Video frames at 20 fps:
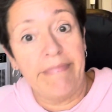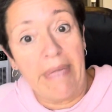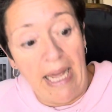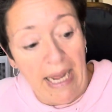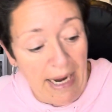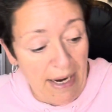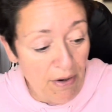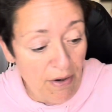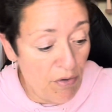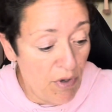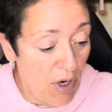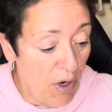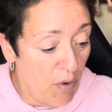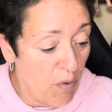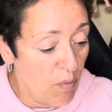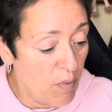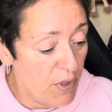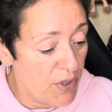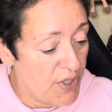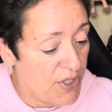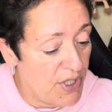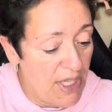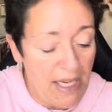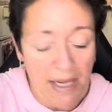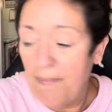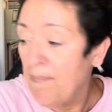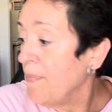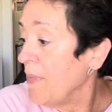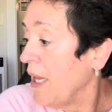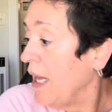I don't know. We'll
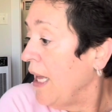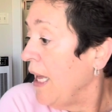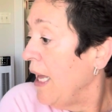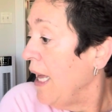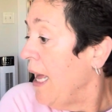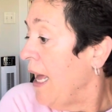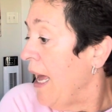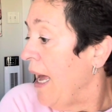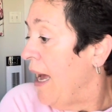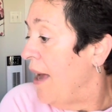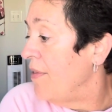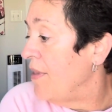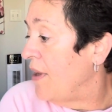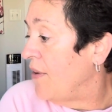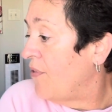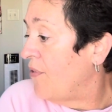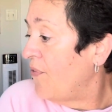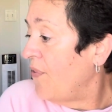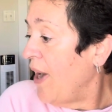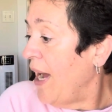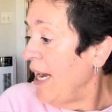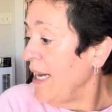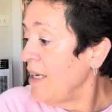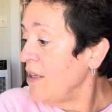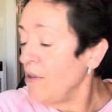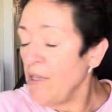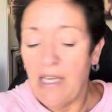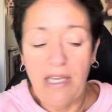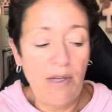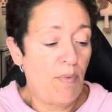see. And then
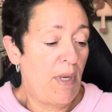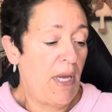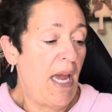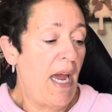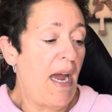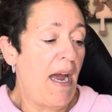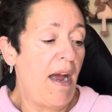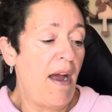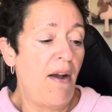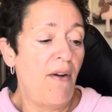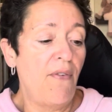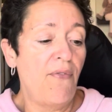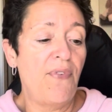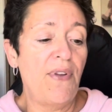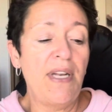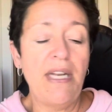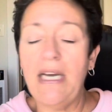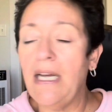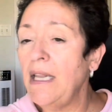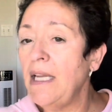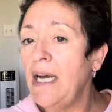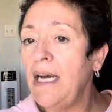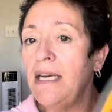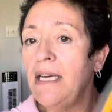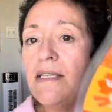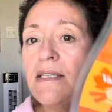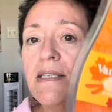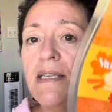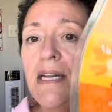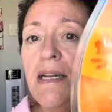finally, we have vanilla
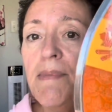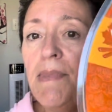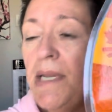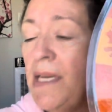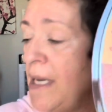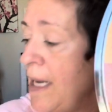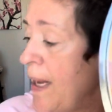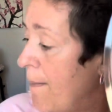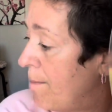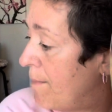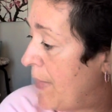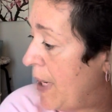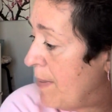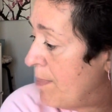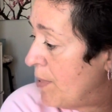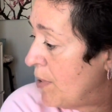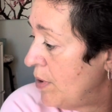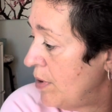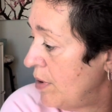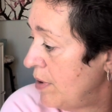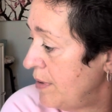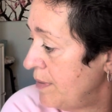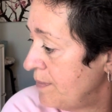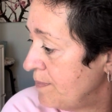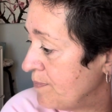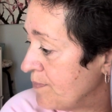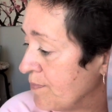cinnamon maple.